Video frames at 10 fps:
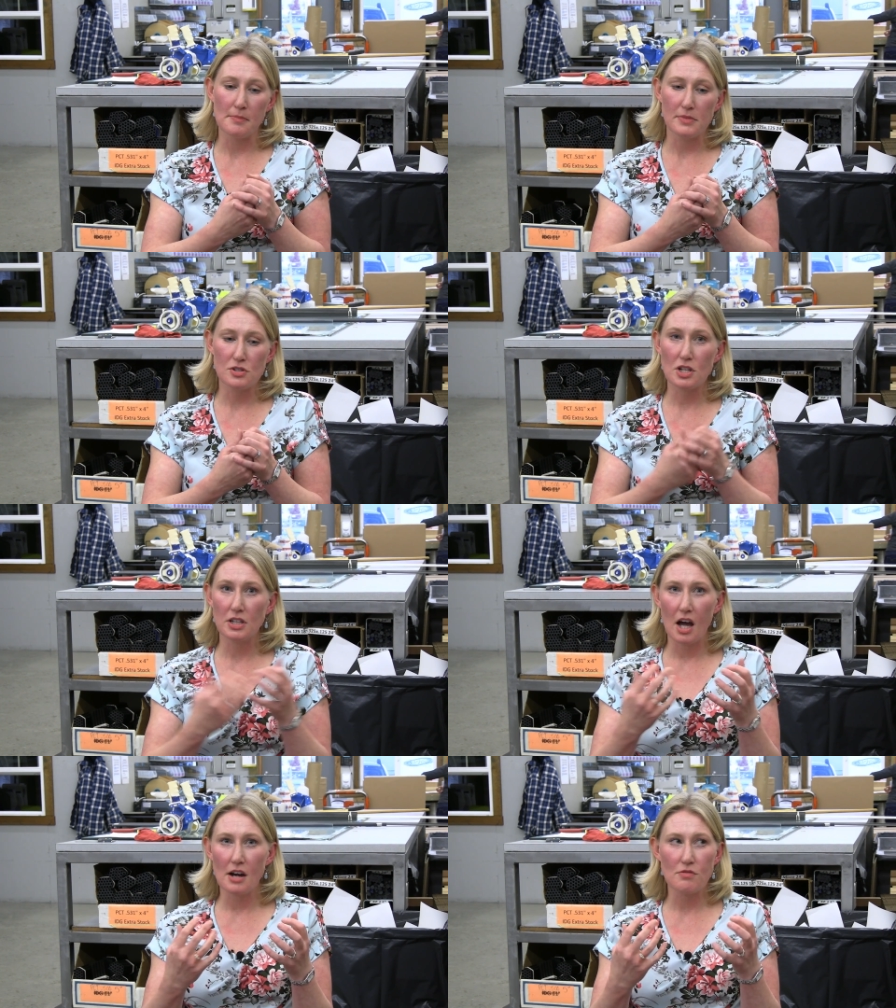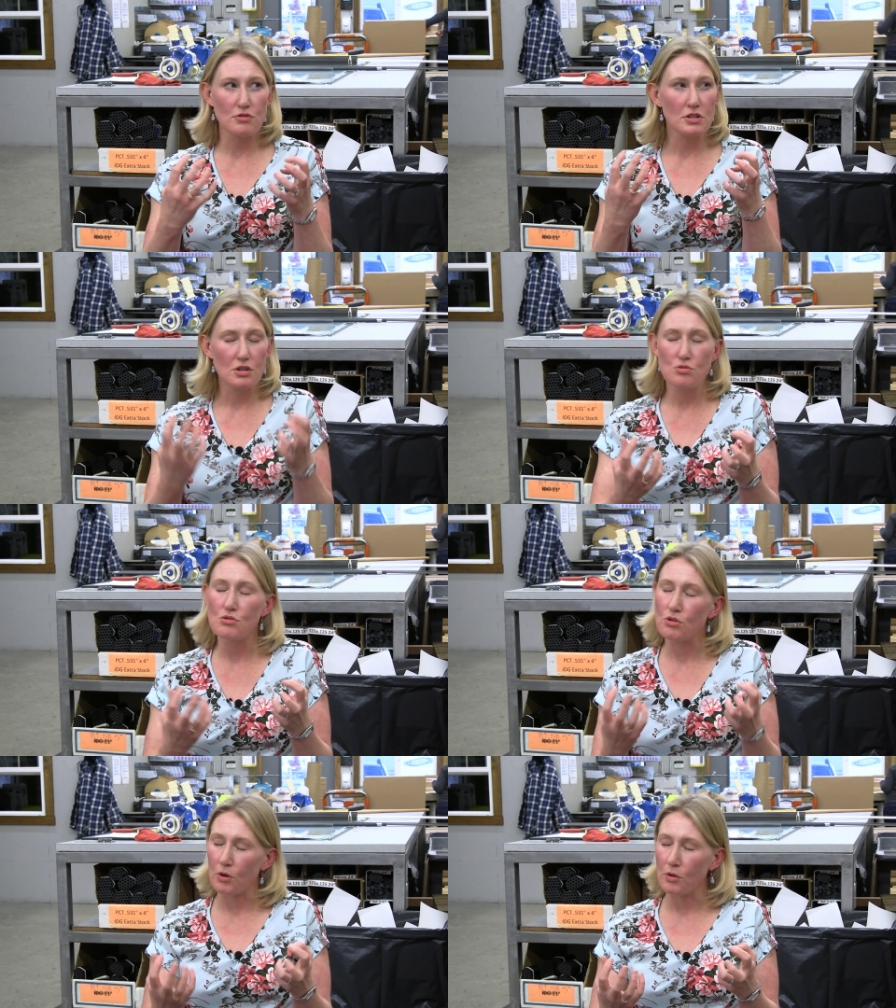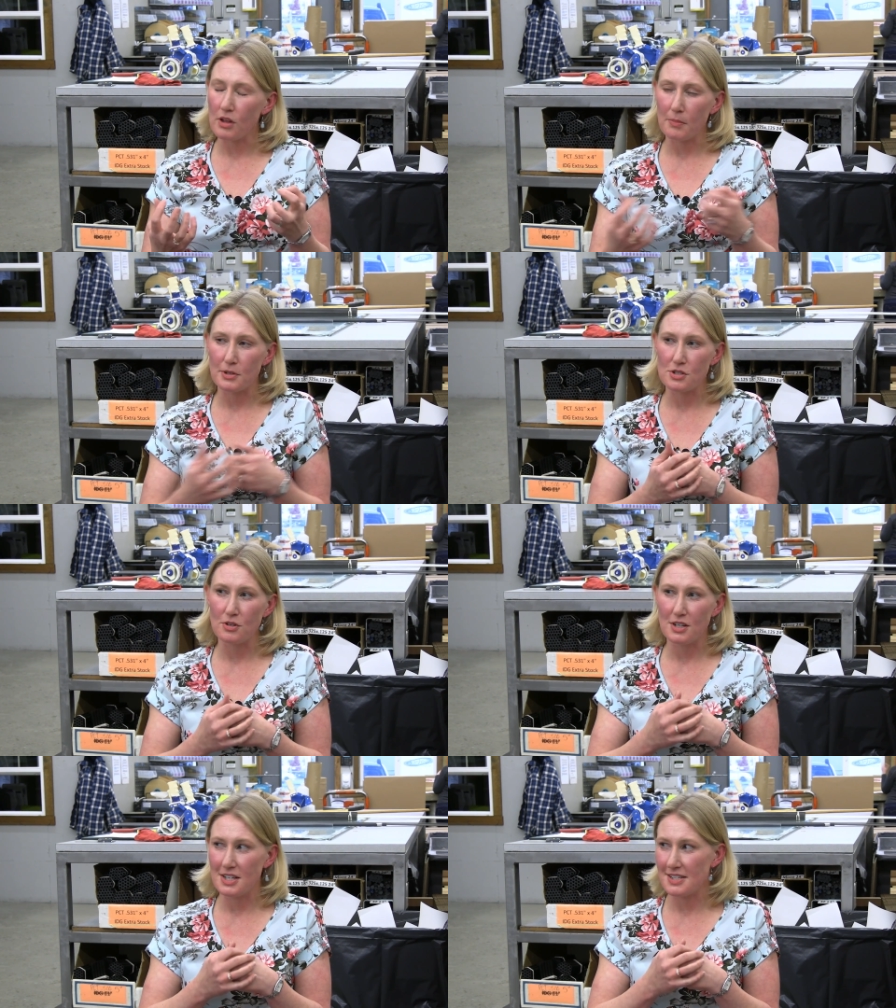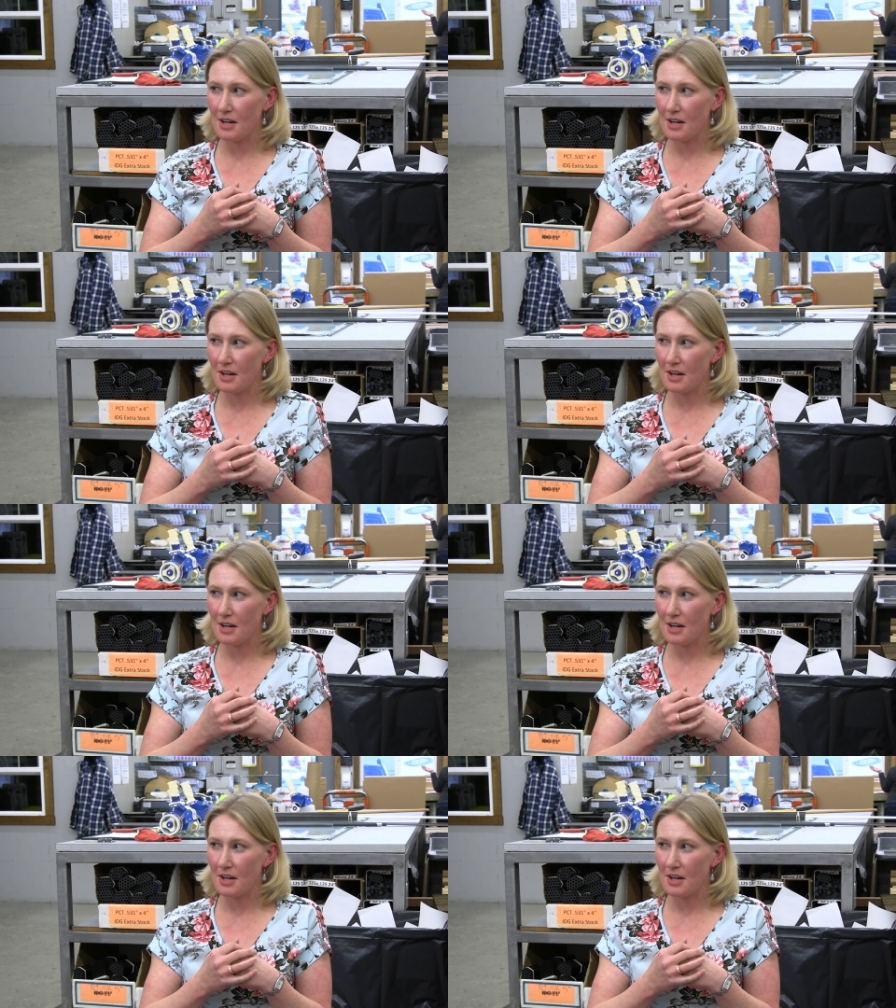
There's a lot of really cool growth opportunities